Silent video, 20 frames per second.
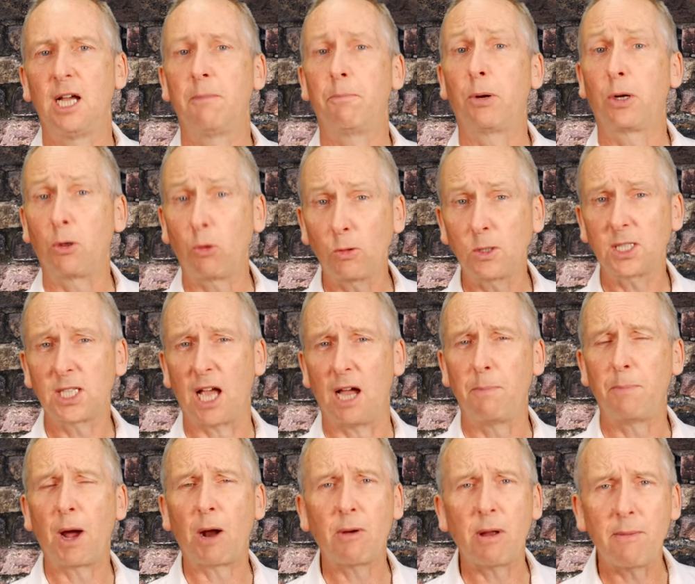but also
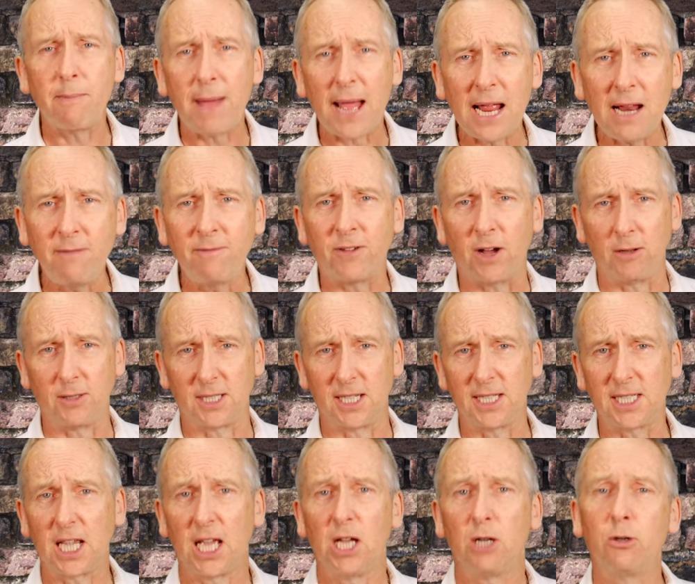by Remain
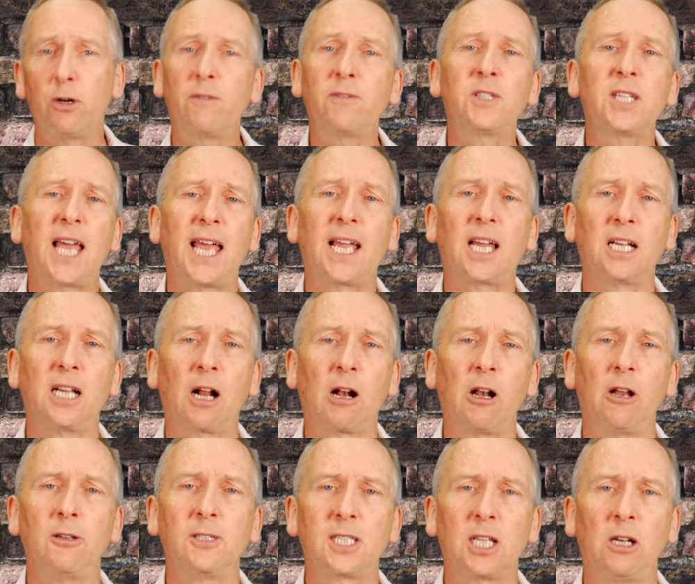voters who have taken a
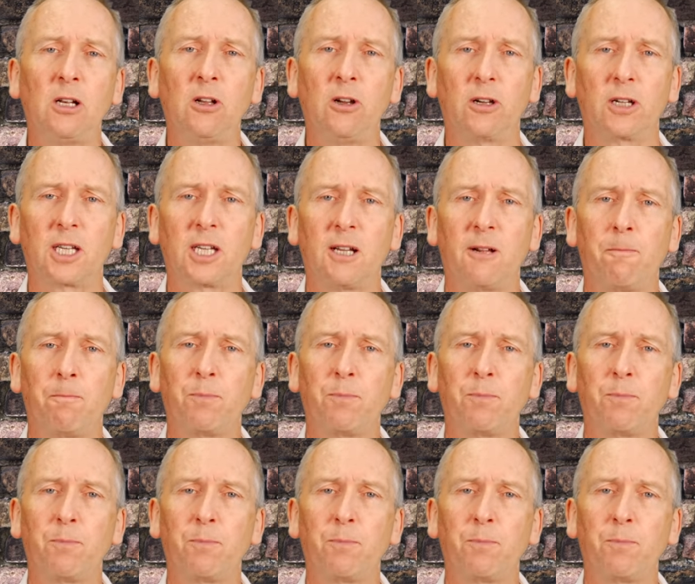closer look.